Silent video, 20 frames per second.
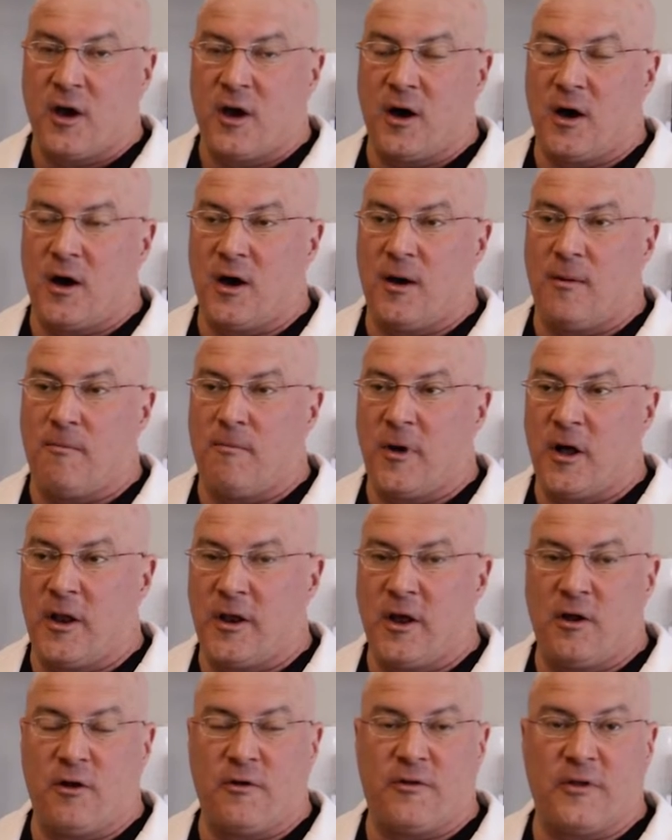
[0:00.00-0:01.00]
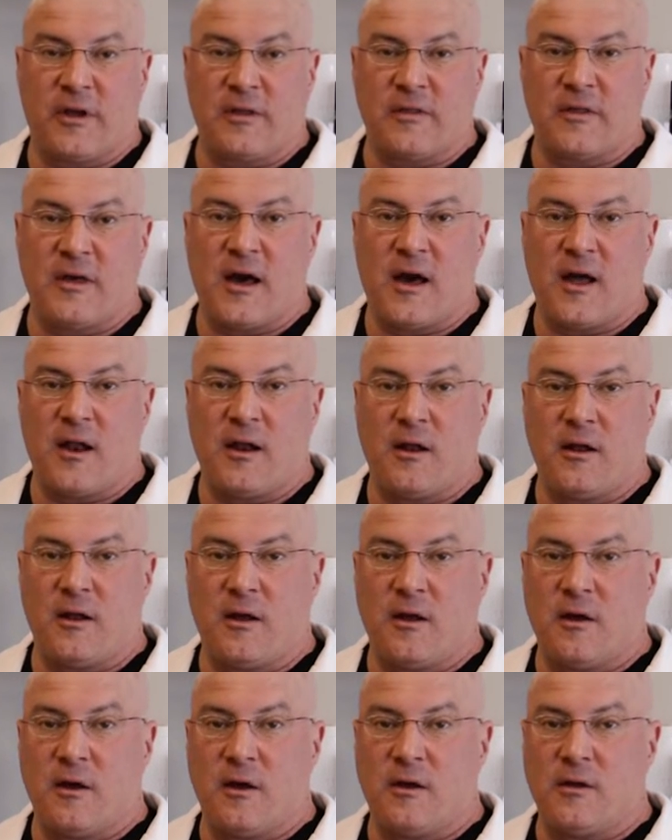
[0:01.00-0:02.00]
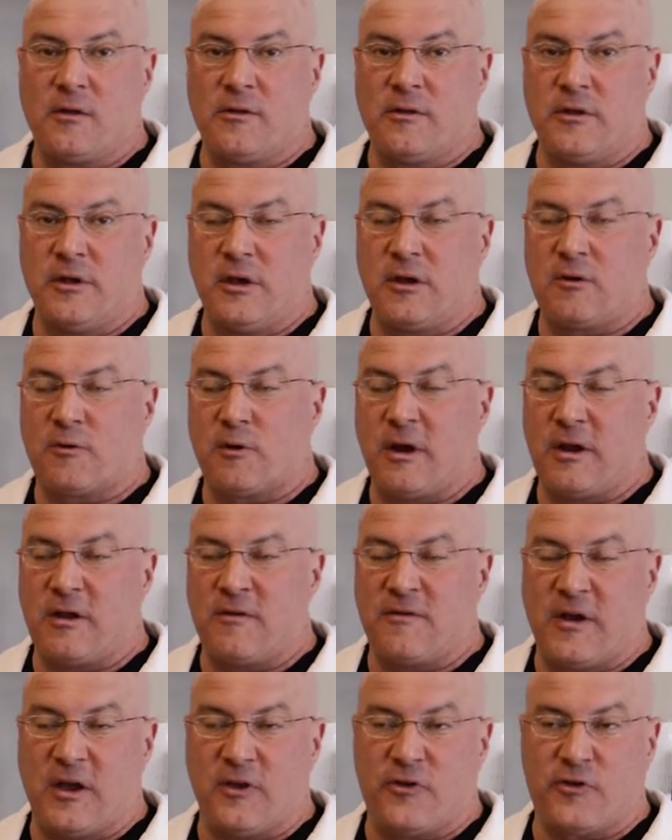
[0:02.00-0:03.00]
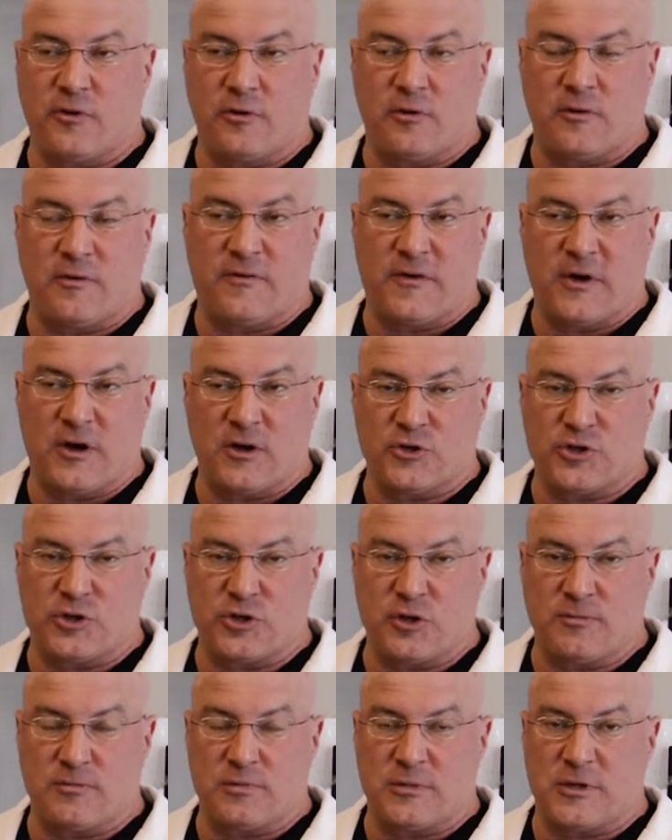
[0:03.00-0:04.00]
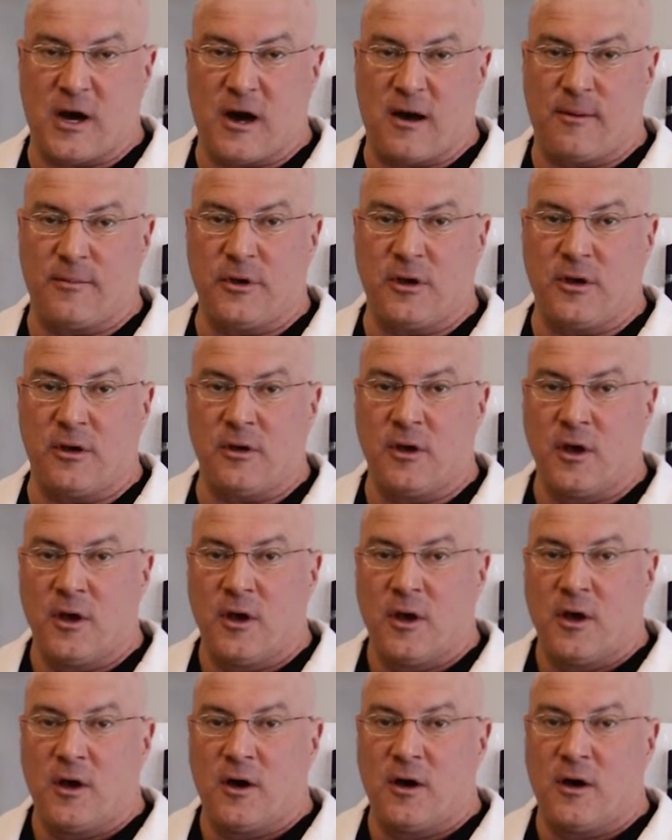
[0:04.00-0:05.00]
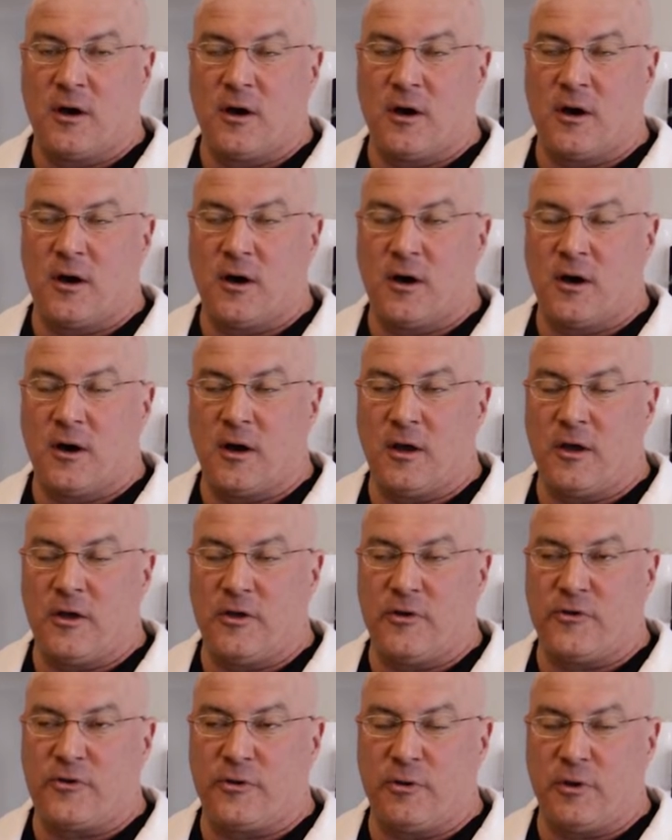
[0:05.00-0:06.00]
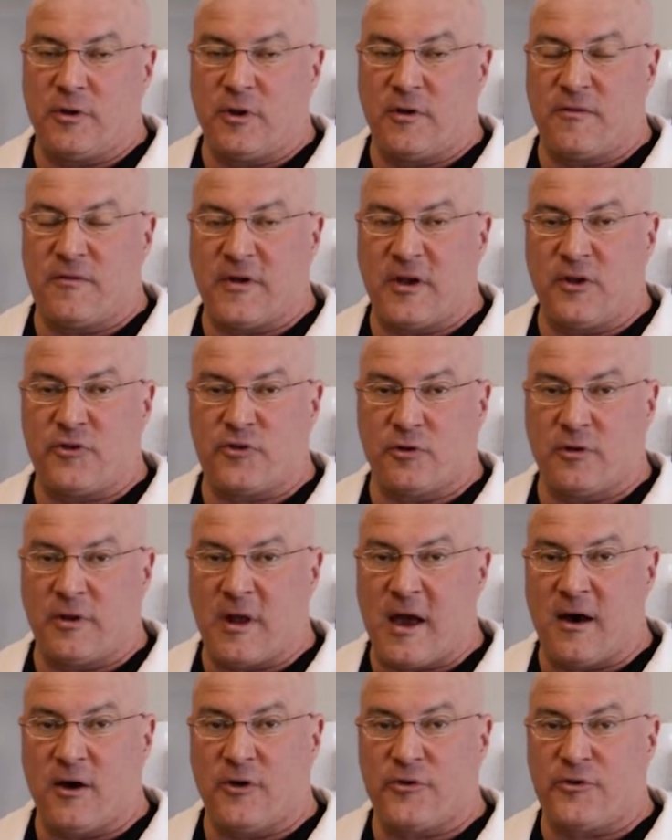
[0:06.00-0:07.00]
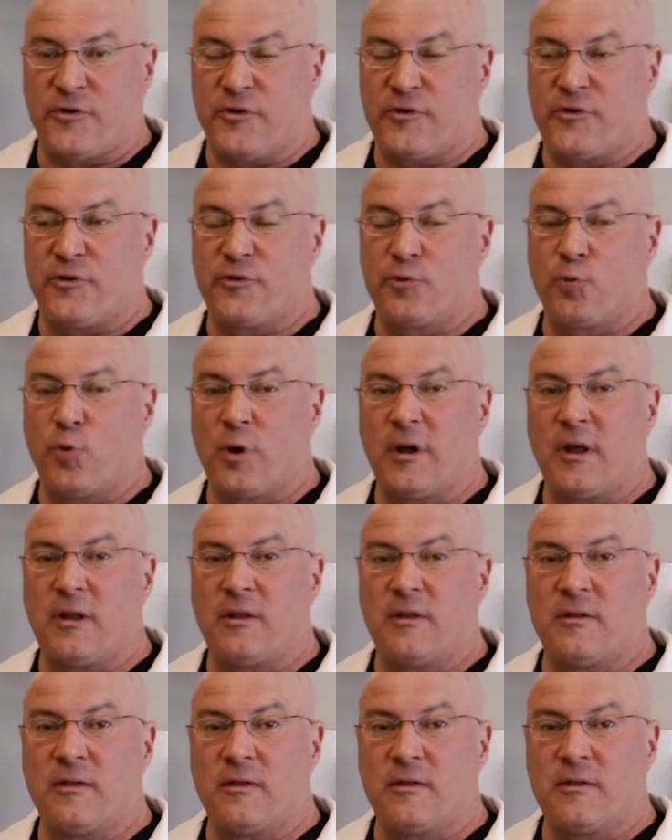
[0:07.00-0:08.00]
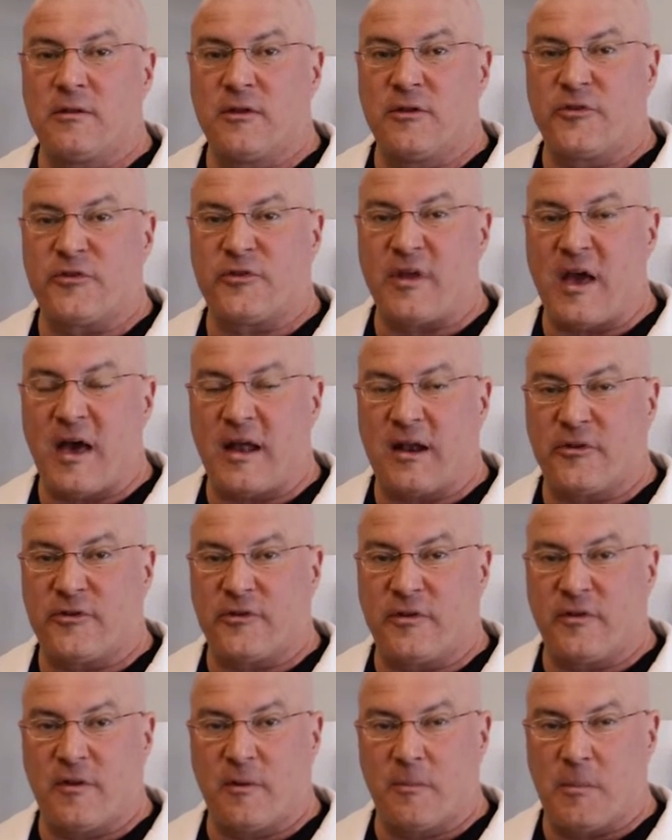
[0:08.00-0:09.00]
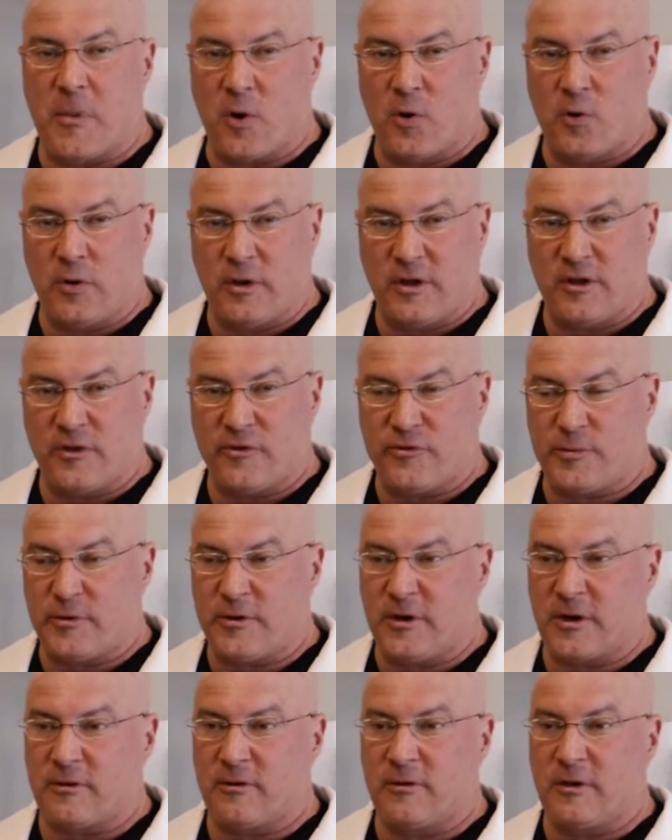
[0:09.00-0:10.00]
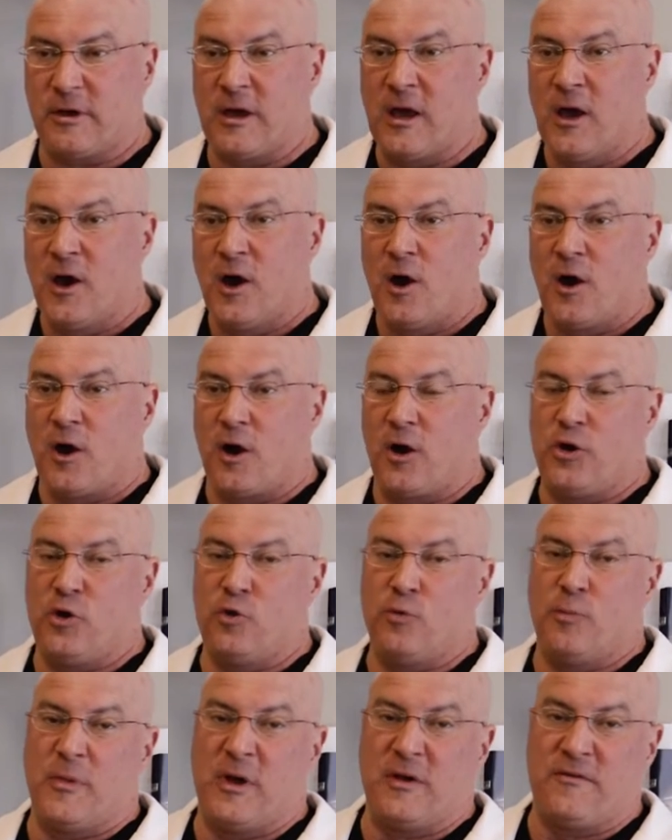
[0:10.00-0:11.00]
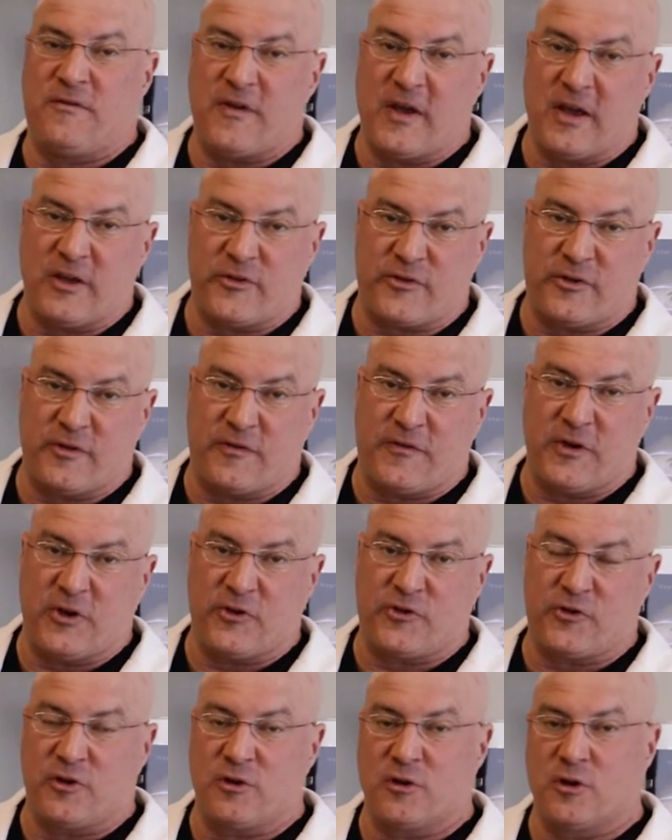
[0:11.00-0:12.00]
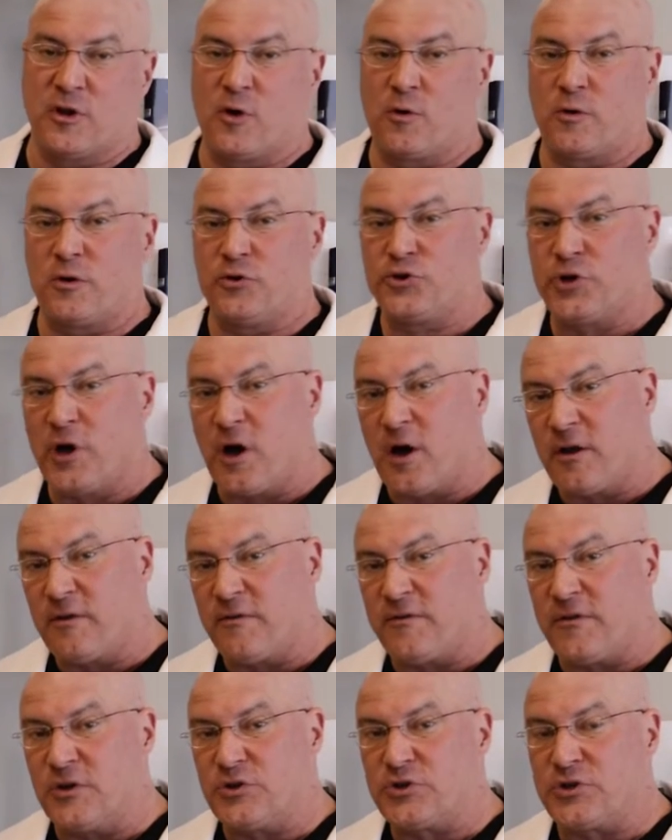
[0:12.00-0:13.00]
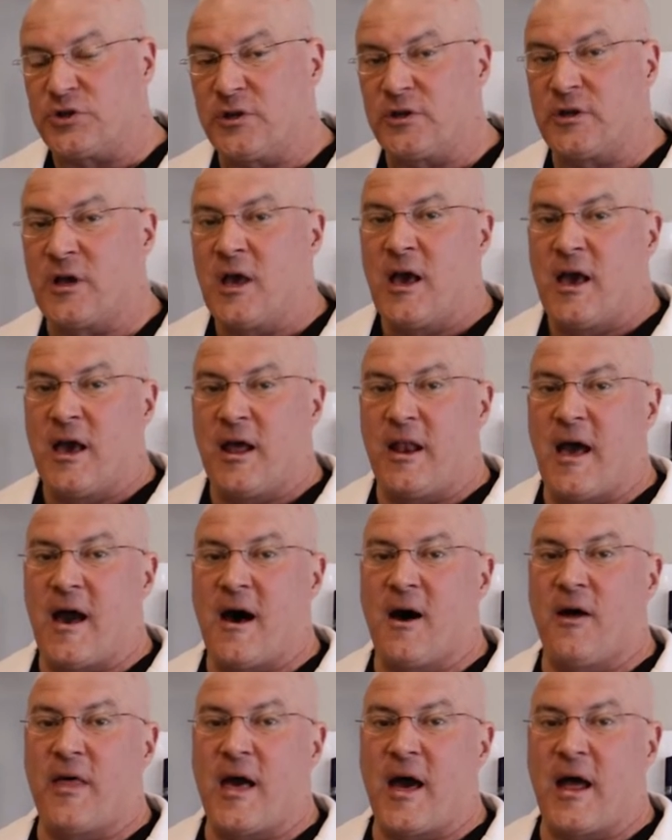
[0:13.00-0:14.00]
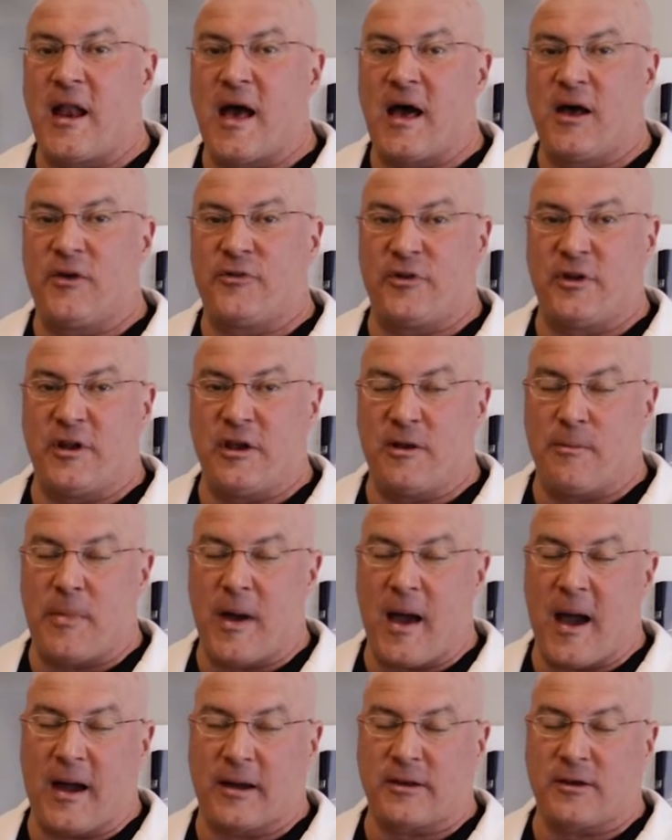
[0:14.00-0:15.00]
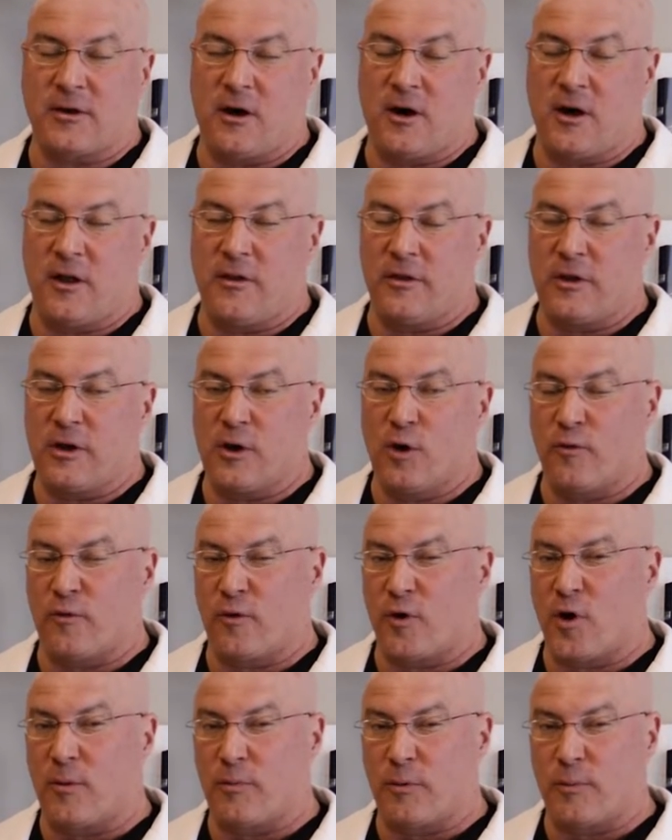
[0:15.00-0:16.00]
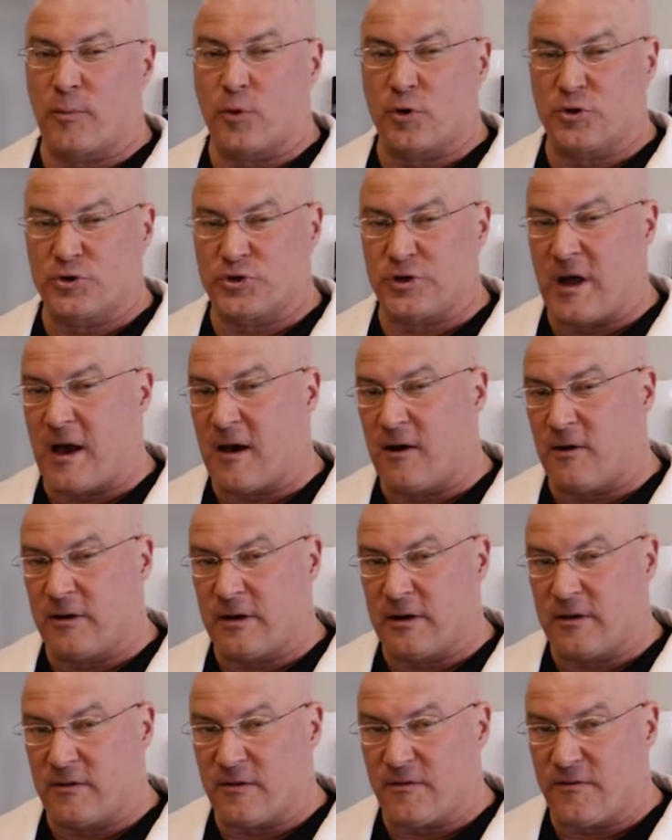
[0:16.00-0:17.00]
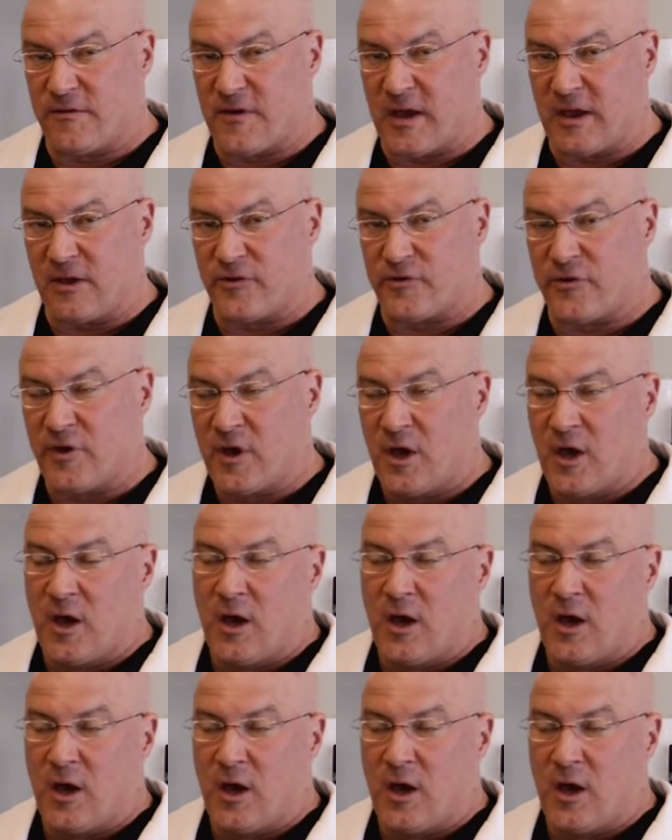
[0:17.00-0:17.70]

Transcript: Um, another thing that the Craniofacial Fellowship taught me uh, is in the facial analysis is what the status of the bone is, particularly are you mid-face deficient, lower jaw deficient, and how that has an impact on the overall proportionality of the face.